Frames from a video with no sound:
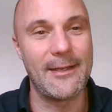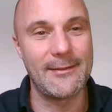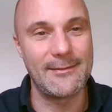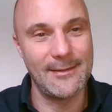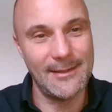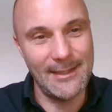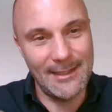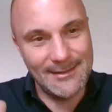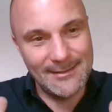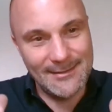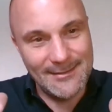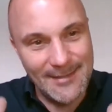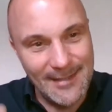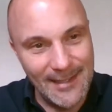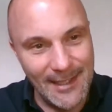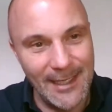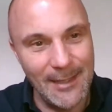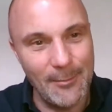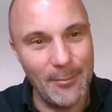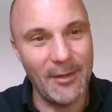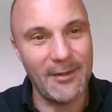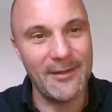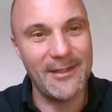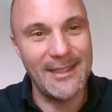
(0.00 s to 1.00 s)
that
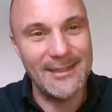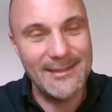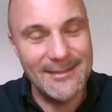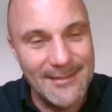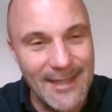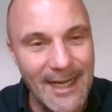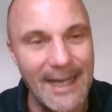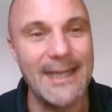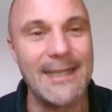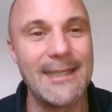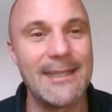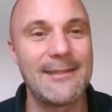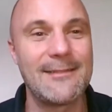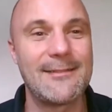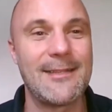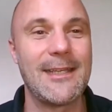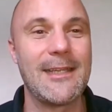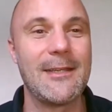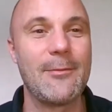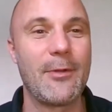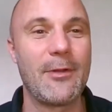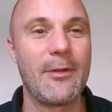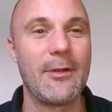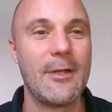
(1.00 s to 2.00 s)
table, that dining
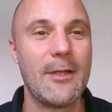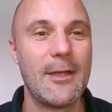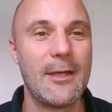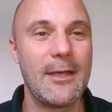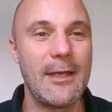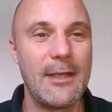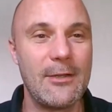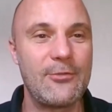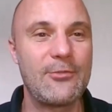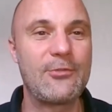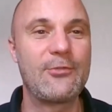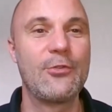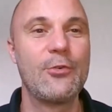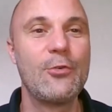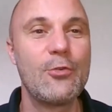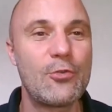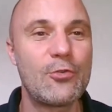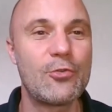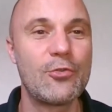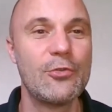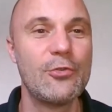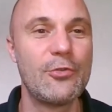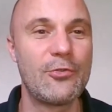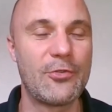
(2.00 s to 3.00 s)
table, is so
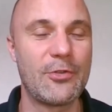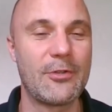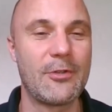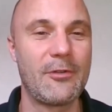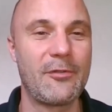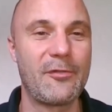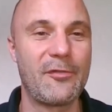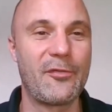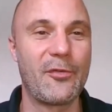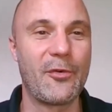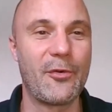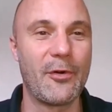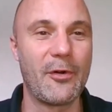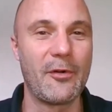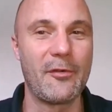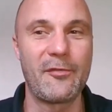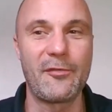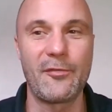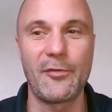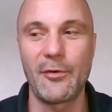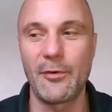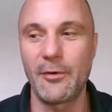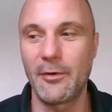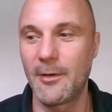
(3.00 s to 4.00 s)
crucial
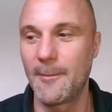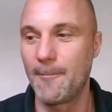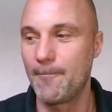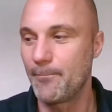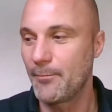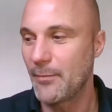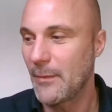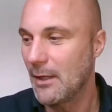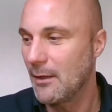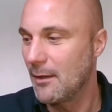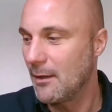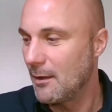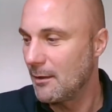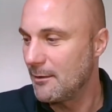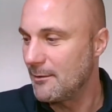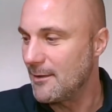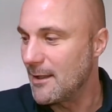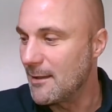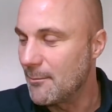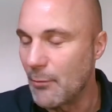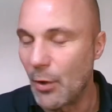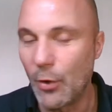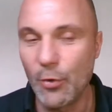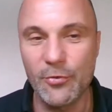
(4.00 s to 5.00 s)
for
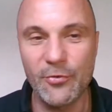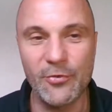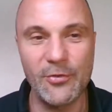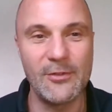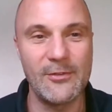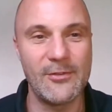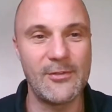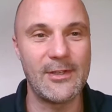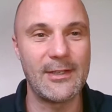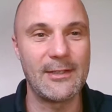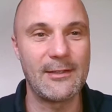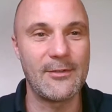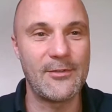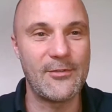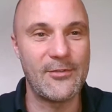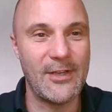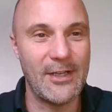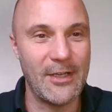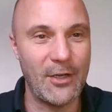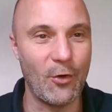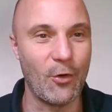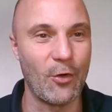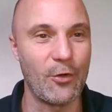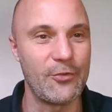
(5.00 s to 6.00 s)
the emotions and the
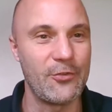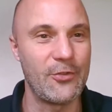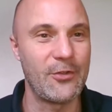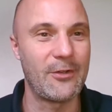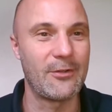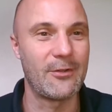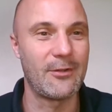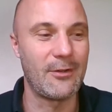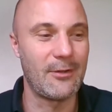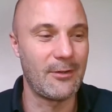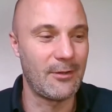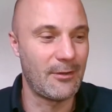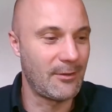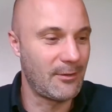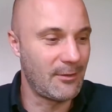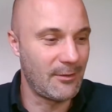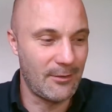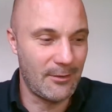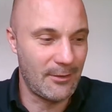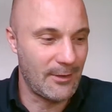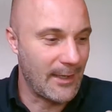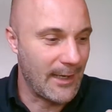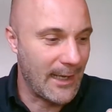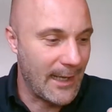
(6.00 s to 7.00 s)

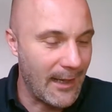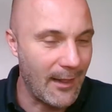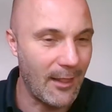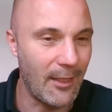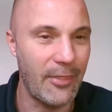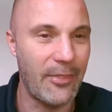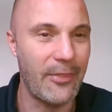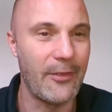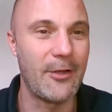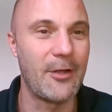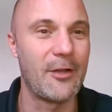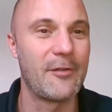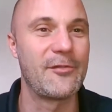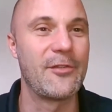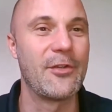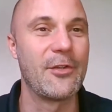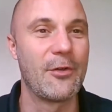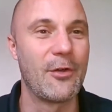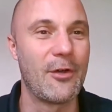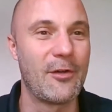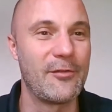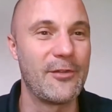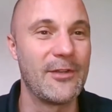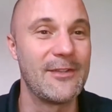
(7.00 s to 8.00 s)
psychological health of
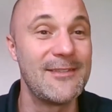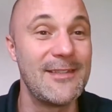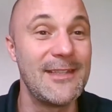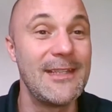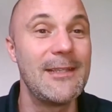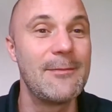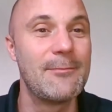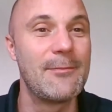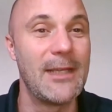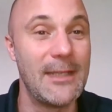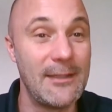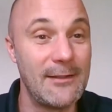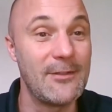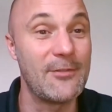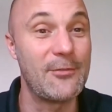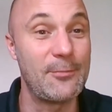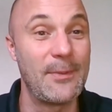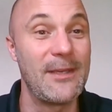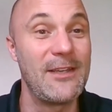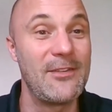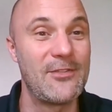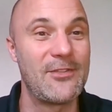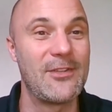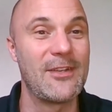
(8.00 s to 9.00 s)
the team in the
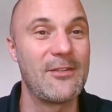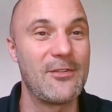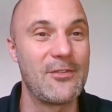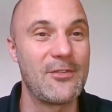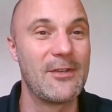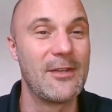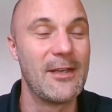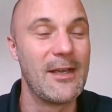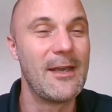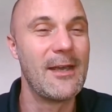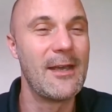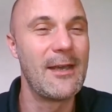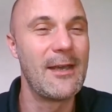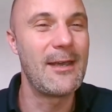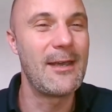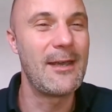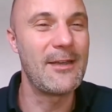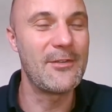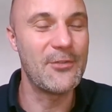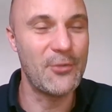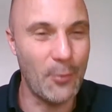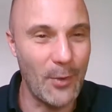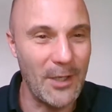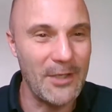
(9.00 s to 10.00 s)
space station.
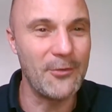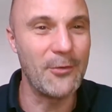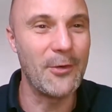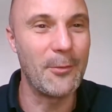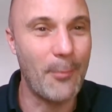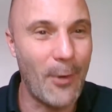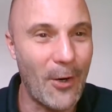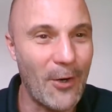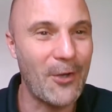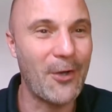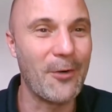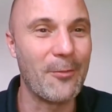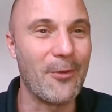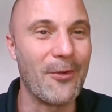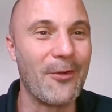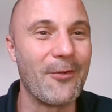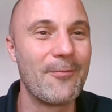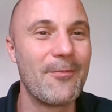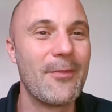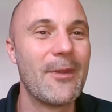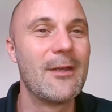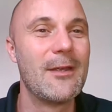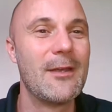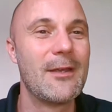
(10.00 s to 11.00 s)
It's quite
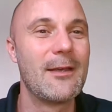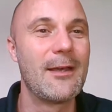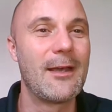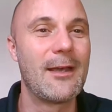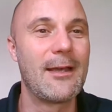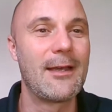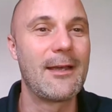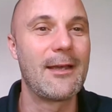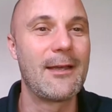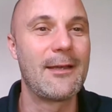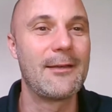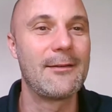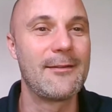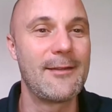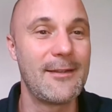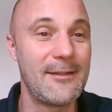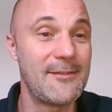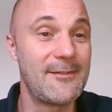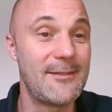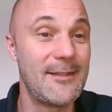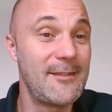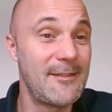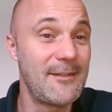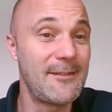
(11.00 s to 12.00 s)
remarkable. And
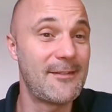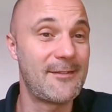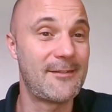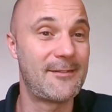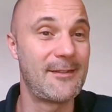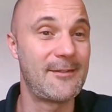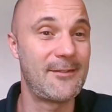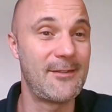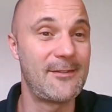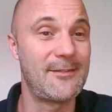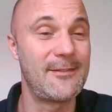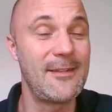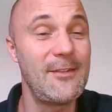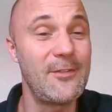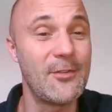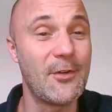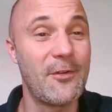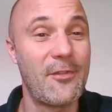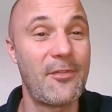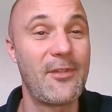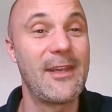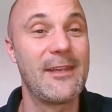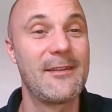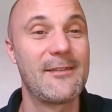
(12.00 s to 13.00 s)
these
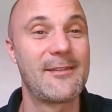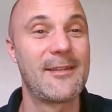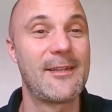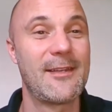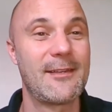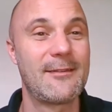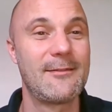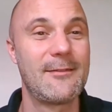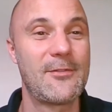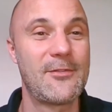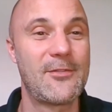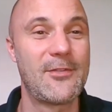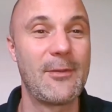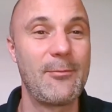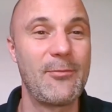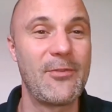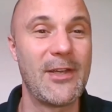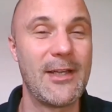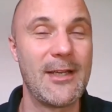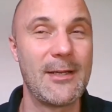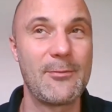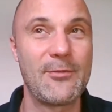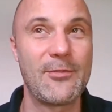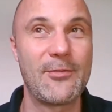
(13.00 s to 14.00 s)
are things that
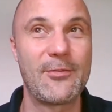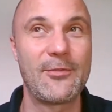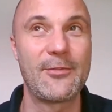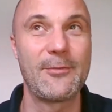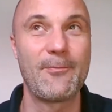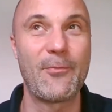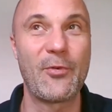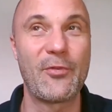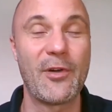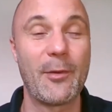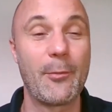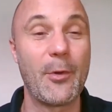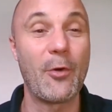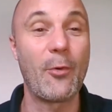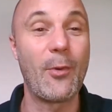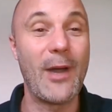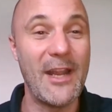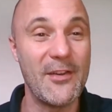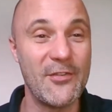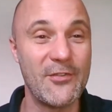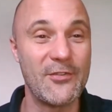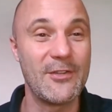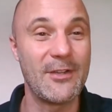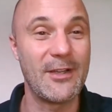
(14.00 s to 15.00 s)
sometimes, from a
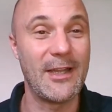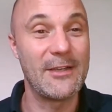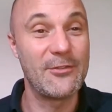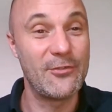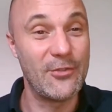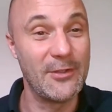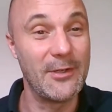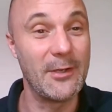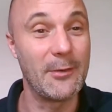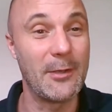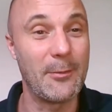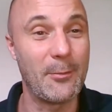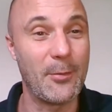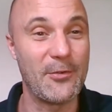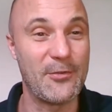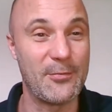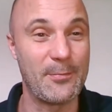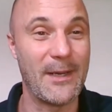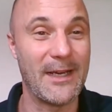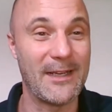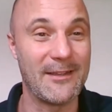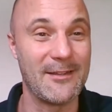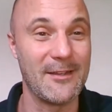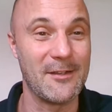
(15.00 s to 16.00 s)
rational engineering
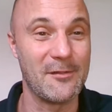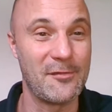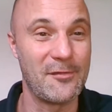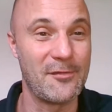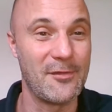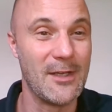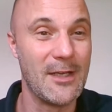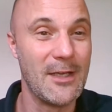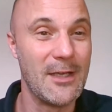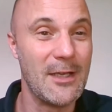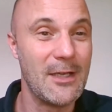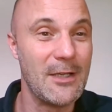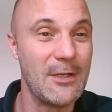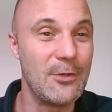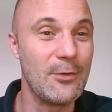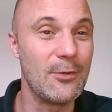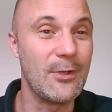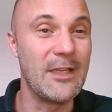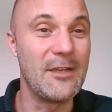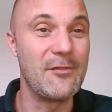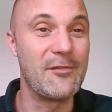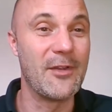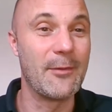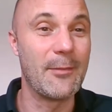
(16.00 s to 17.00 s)
perspective,
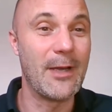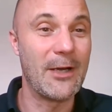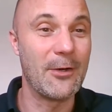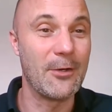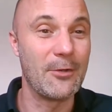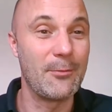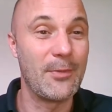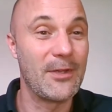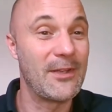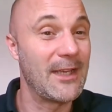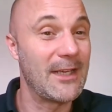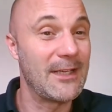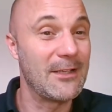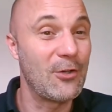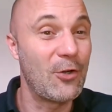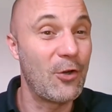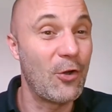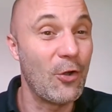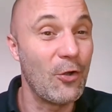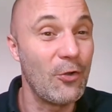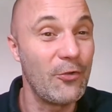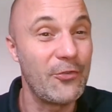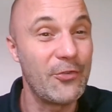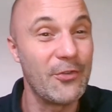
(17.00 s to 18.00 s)
you leave them out, but then
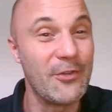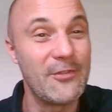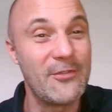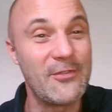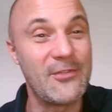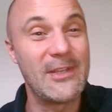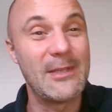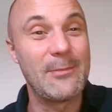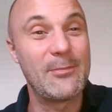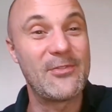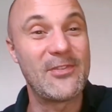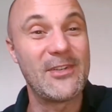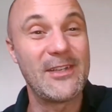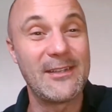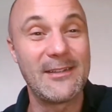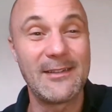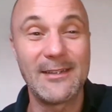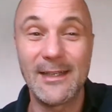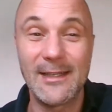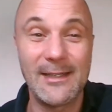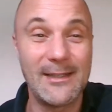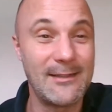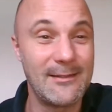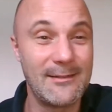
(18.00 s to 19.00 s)
culture seeps in,
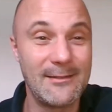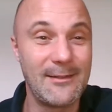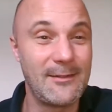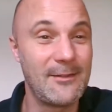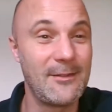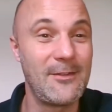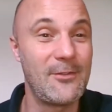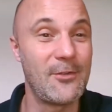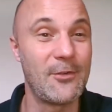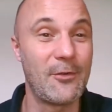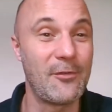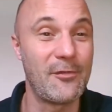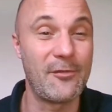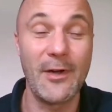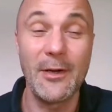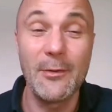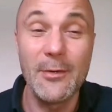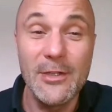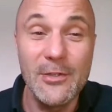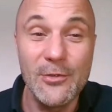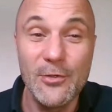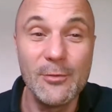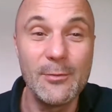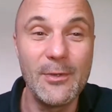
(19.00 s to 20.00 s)
and these are
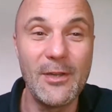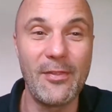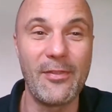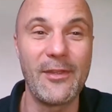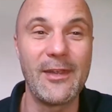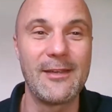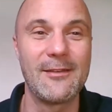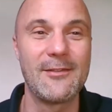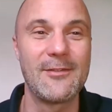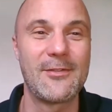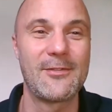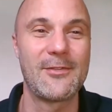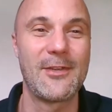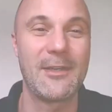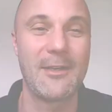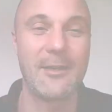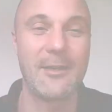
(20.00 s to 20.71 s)
very human things.